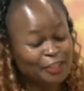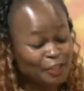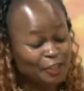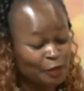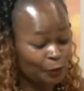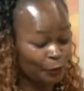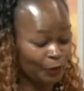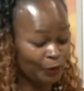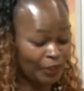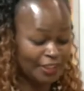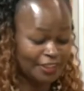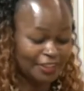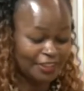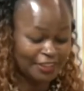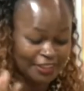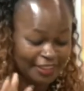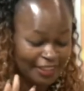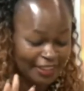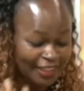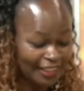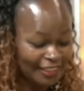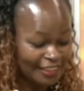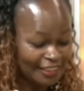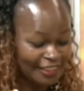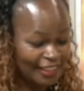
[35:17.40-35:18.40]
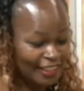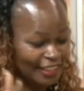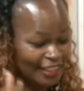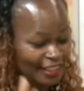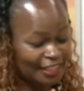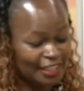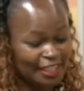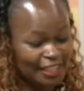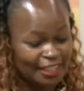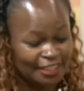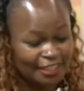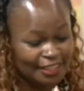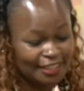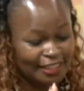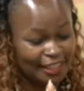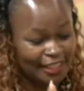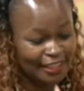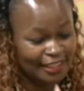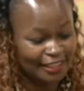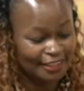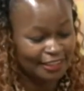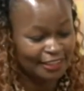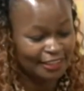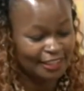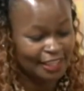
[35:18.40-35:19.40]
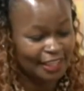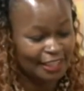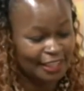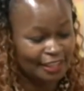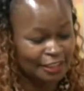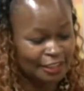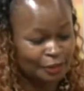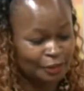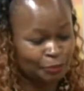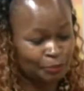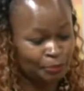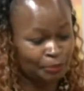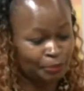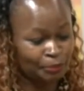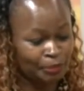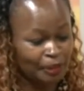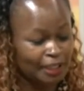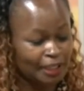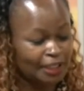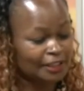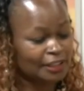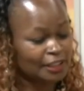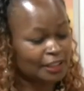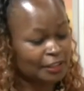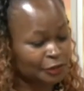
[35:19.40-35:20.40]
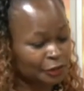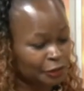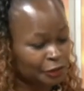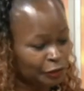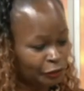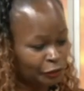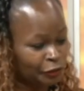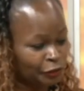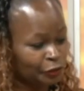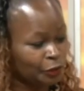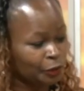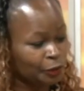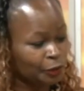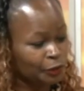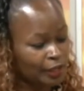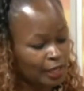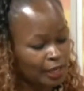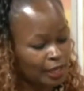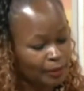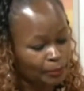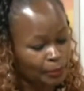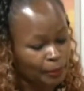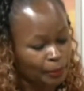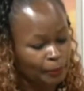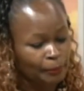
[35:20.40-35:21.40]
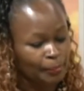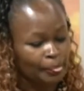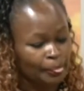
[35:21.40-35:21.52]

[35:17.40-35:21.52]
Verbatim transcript: I don't know which estate and, and, and places you've grown up.